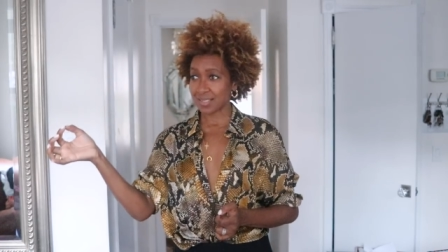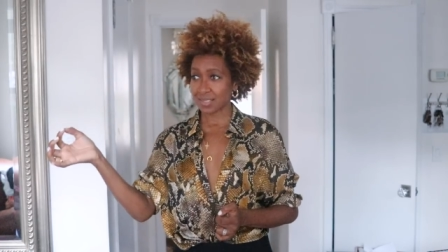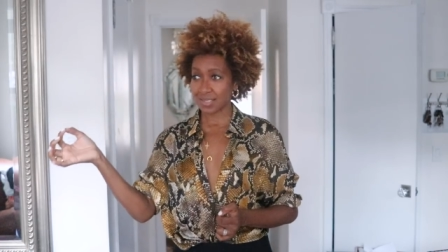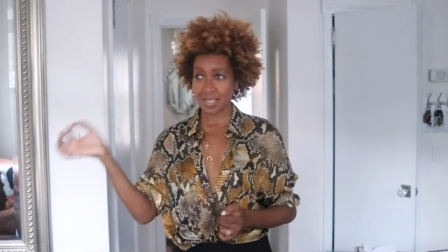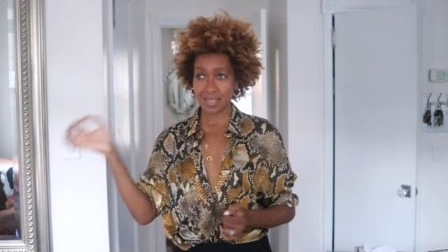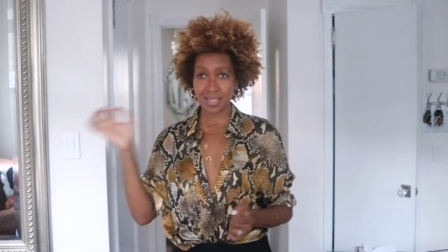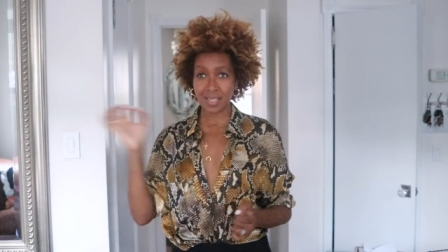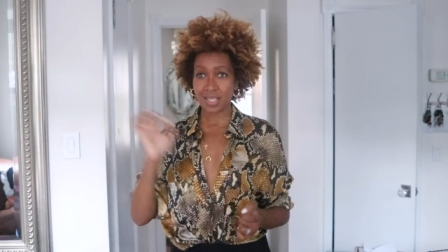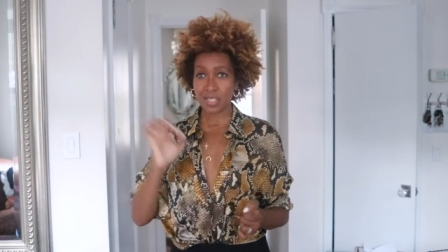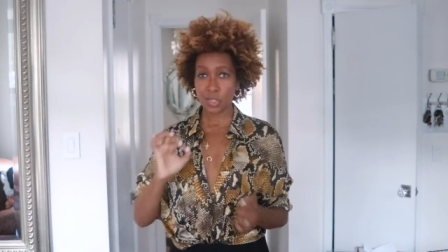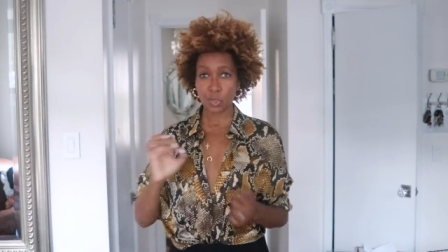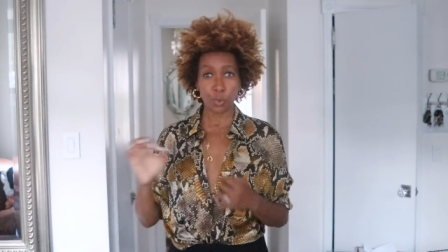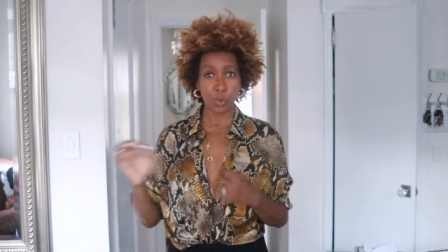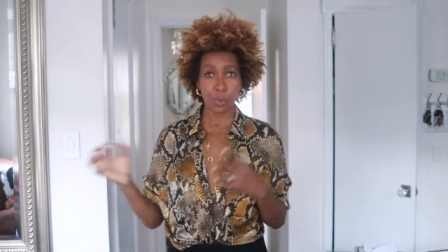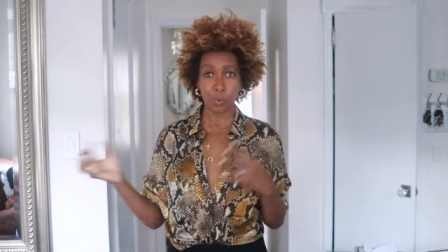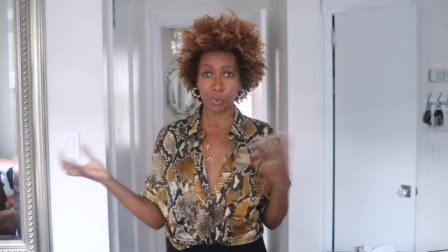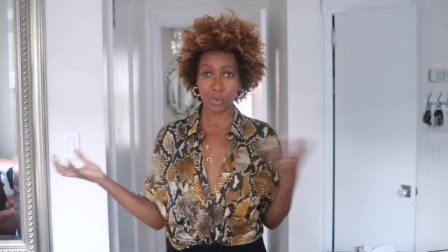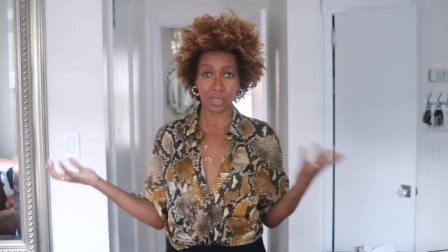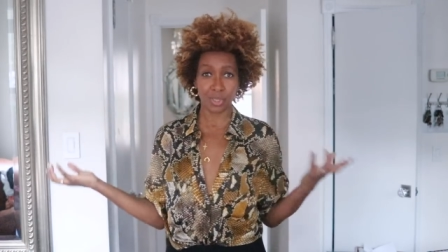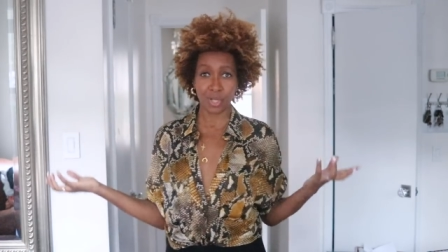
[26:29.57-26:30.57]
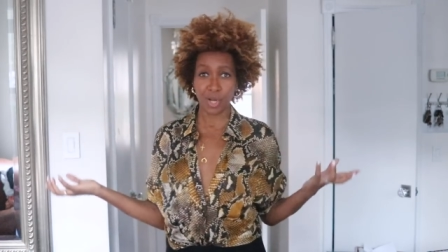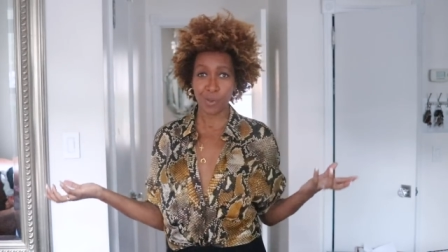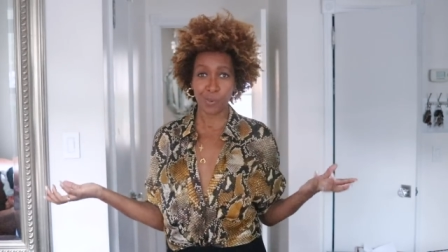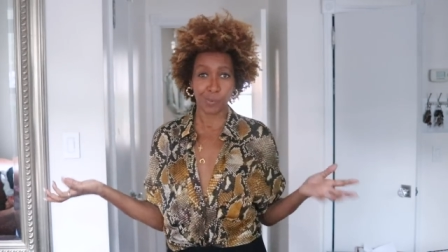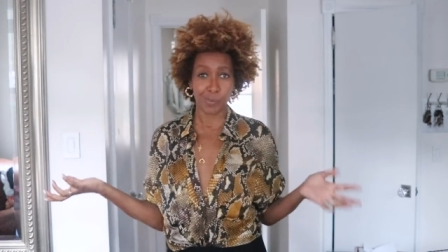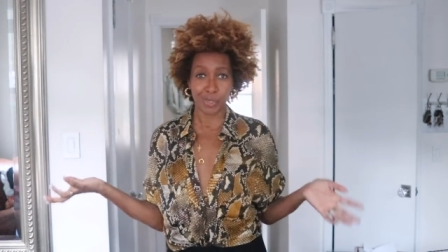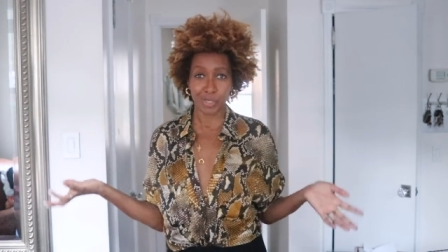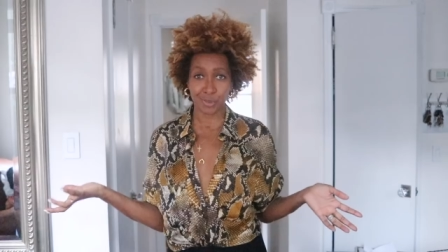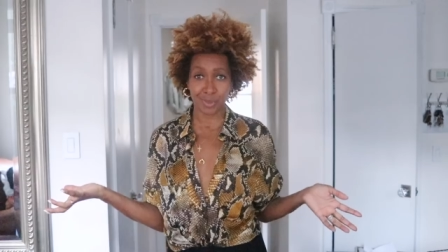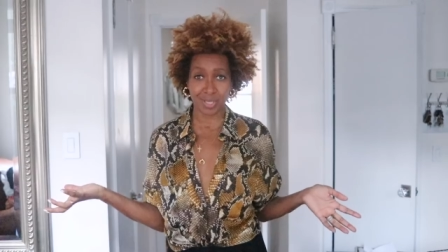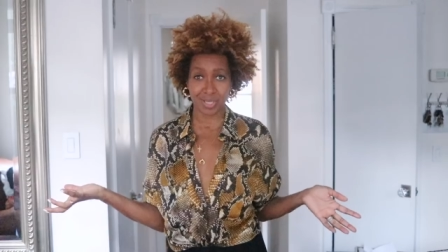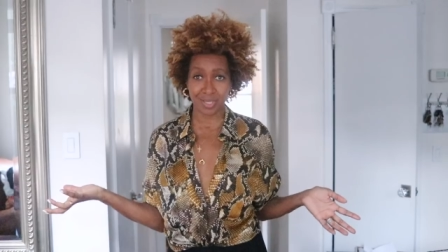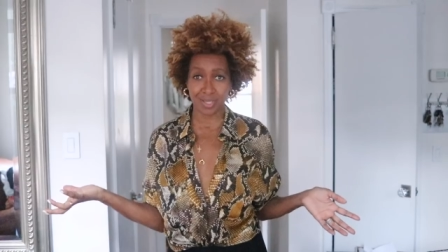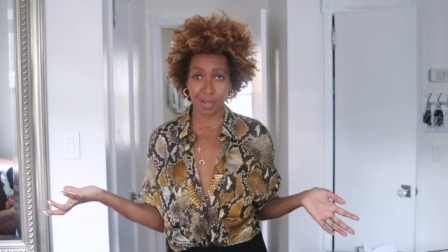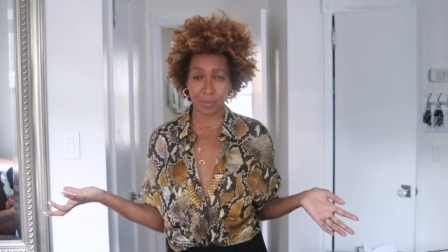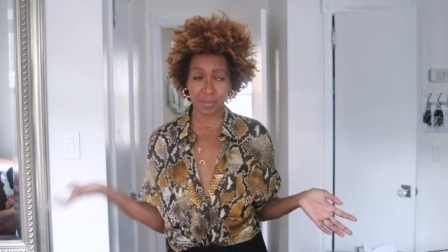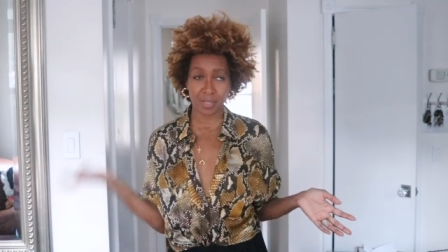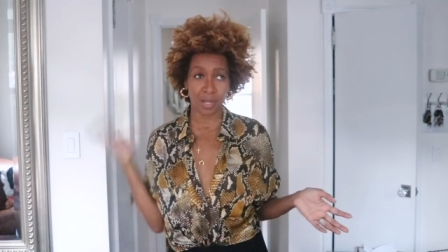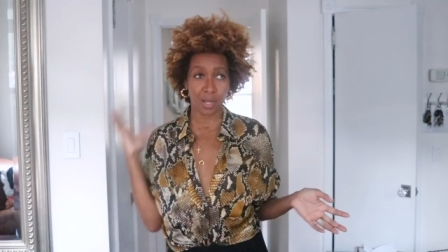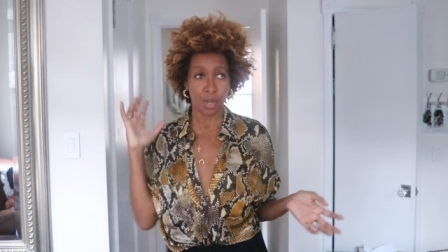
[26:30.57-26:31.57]
Because I think that's all we want to know when we're dressing
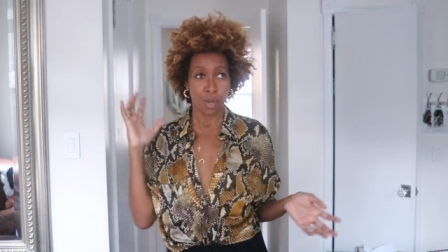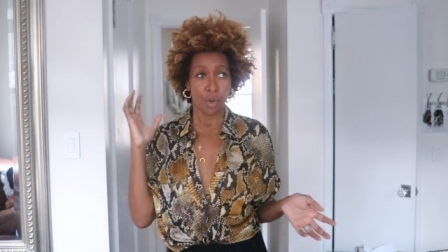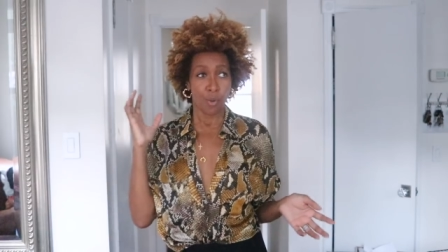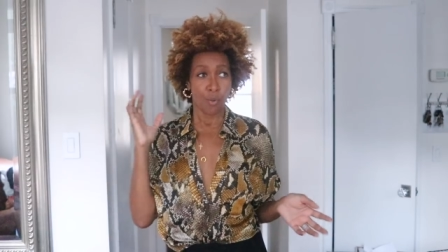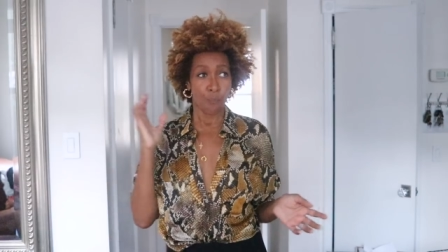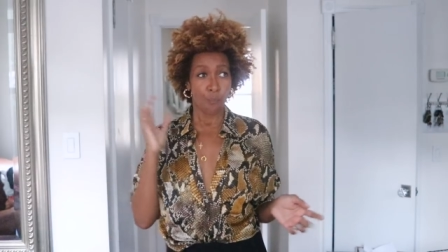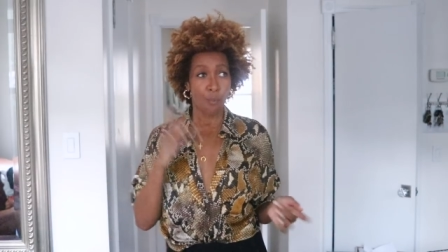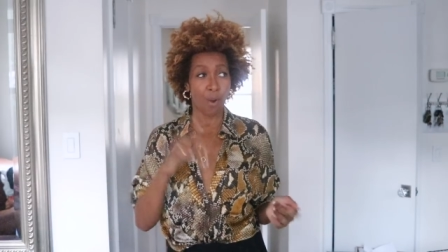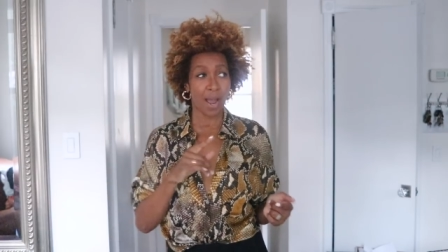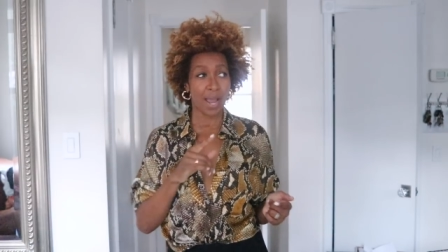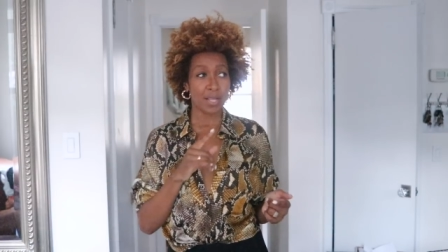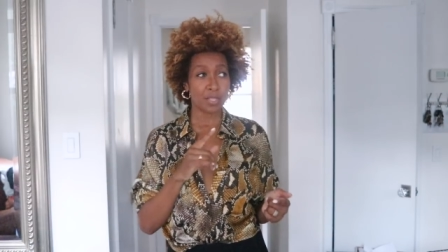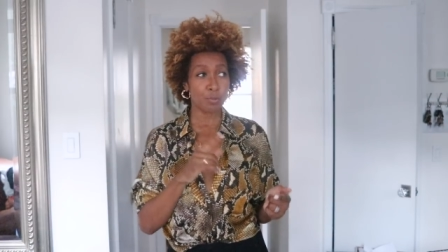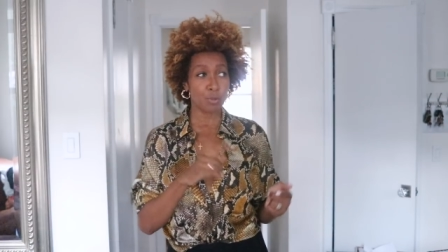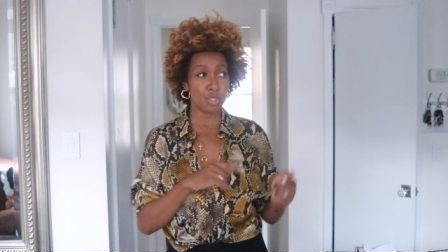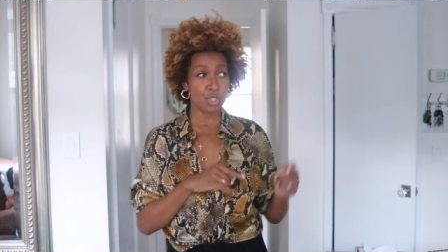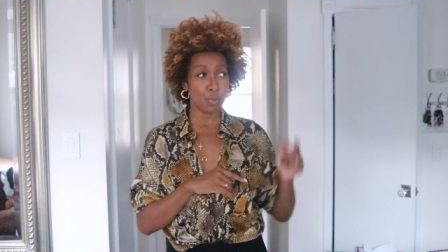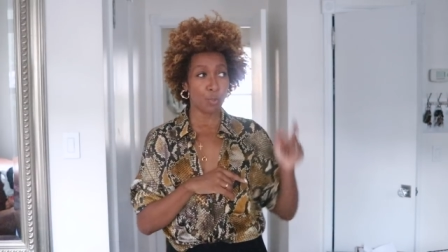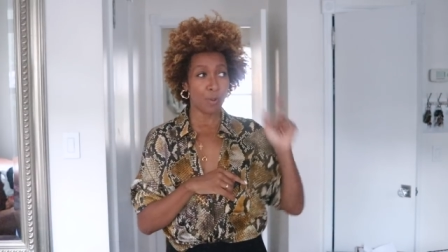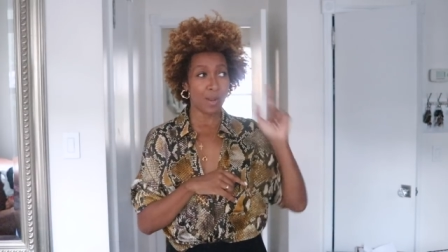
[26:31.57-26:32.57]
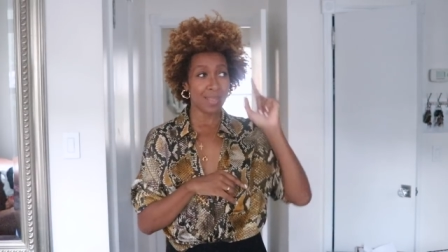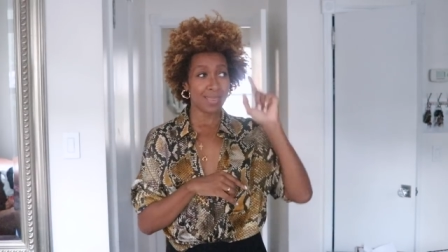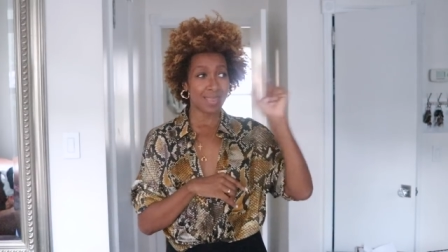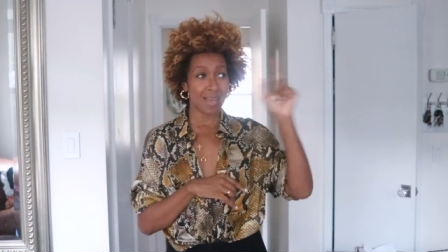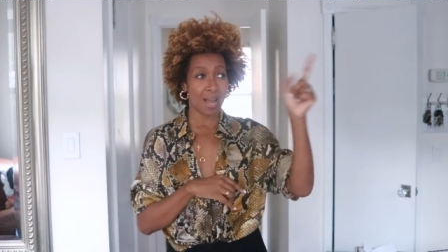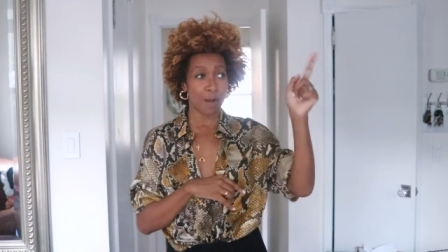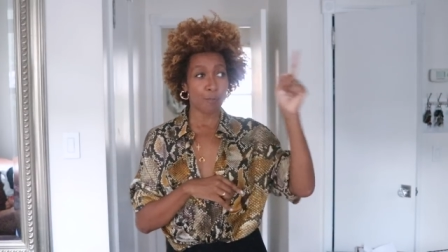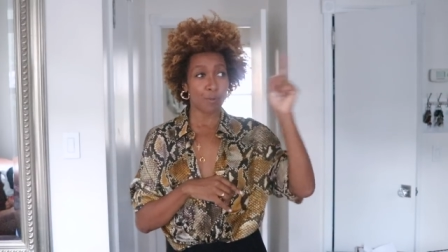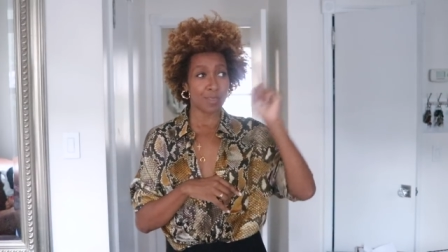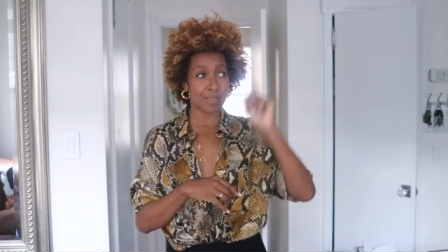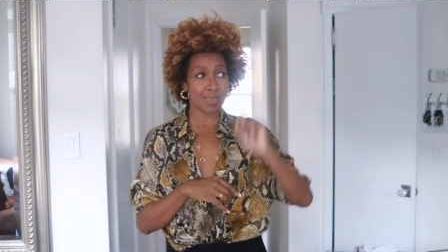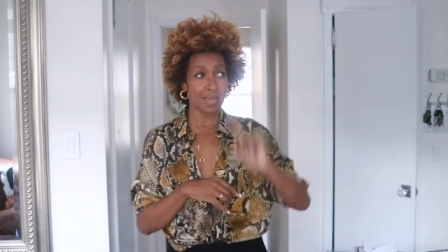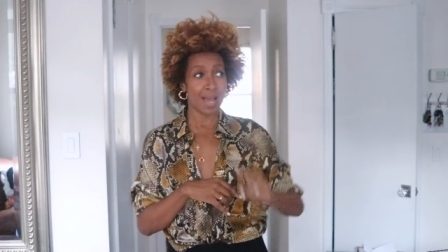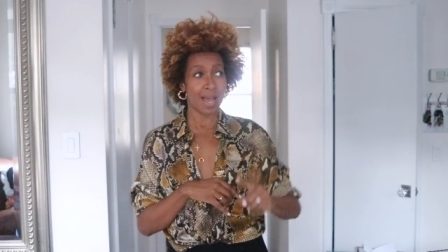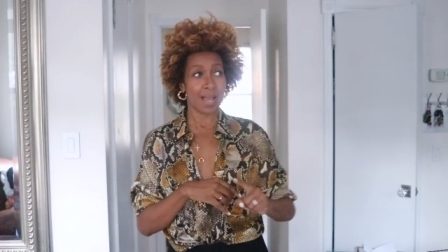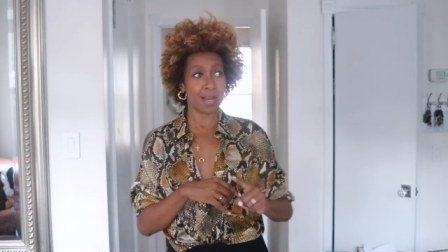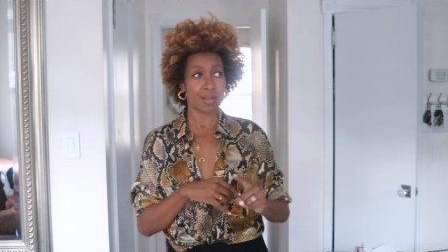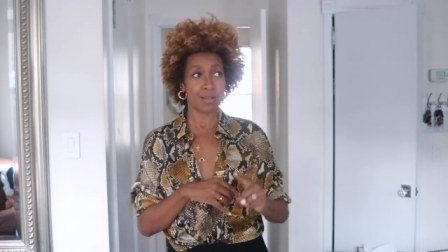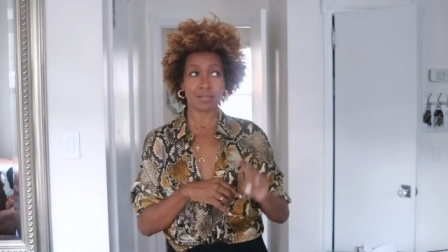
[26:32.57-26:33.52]
up. It's like, why would you wear that with that?